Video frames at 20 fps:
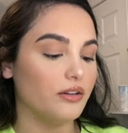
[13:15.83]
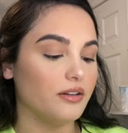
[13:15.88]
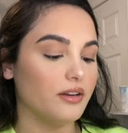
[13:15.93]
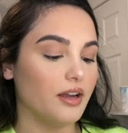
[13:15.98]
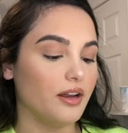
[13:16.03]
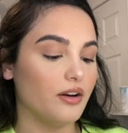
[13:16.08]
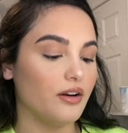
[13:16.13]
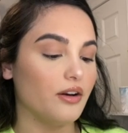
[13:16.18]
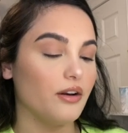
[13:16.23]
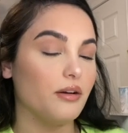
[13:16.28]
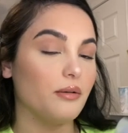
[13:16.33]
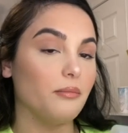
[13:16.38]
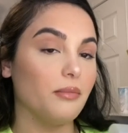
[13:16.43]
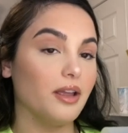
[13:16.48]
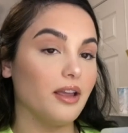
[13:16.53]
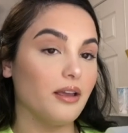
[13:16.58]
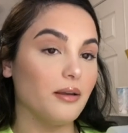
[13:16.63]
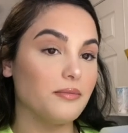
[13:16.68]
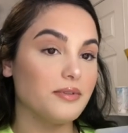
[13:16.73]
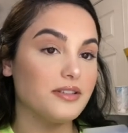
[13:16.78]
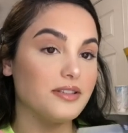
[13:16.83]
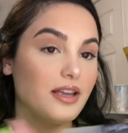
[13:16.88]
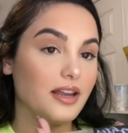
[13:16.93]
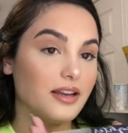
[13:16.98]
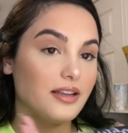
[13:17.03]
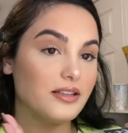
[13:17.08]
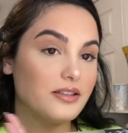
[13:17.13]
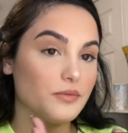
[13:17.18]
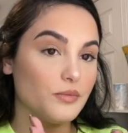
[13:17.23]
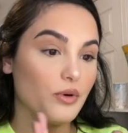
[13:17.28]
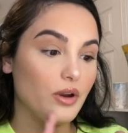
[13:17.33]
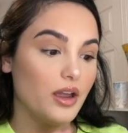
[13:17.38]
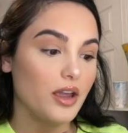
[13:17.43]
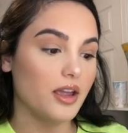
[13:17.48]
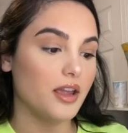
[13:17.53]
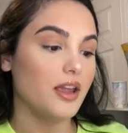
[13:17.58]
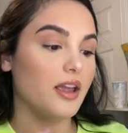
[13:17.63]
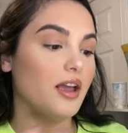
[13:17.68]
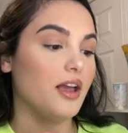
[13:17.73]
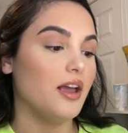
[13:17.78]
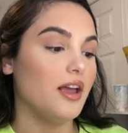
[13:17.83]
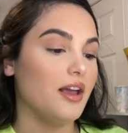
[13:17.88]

Nighter Makeup Setting Spray.